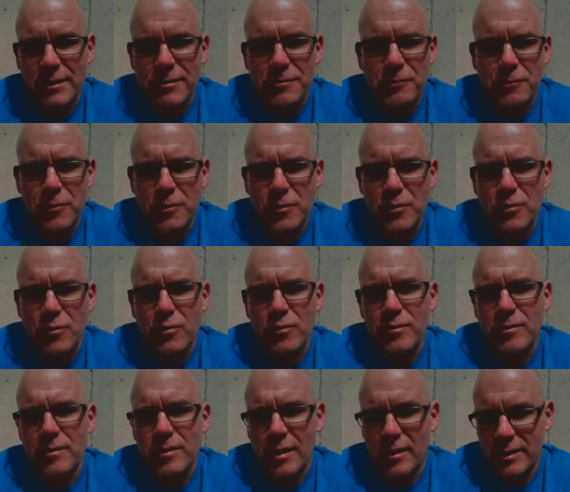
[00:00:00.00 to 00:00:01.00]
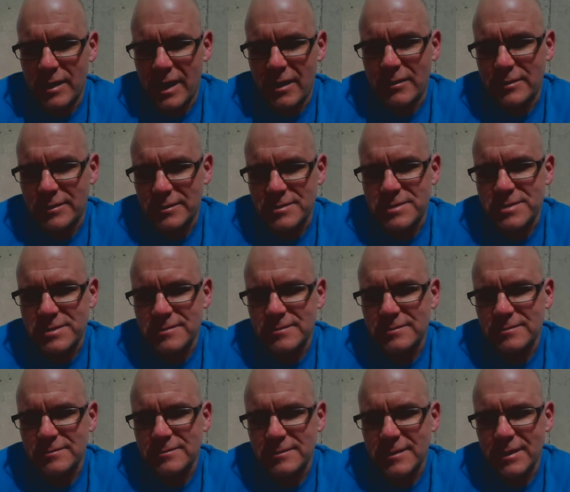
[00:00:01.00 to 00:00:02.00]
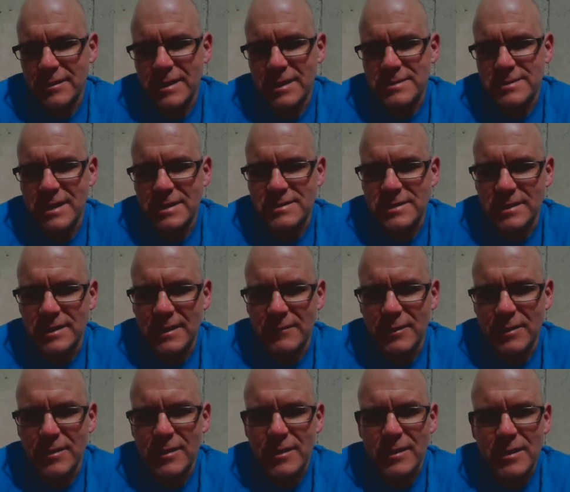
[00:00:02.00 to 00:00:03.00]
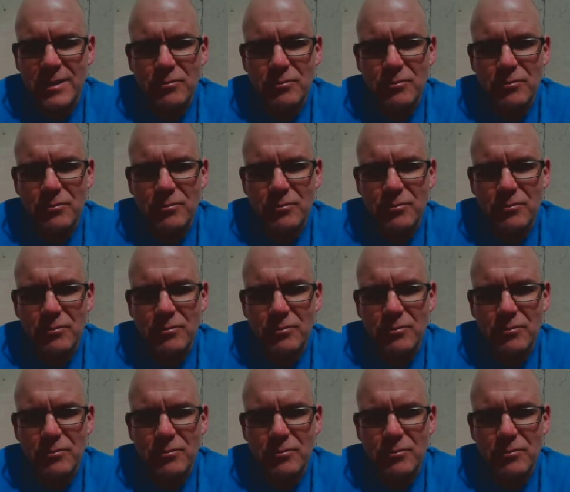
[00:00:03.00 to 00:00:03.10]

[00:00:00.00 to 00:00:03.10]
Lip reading: through our characters. You know, that's a given.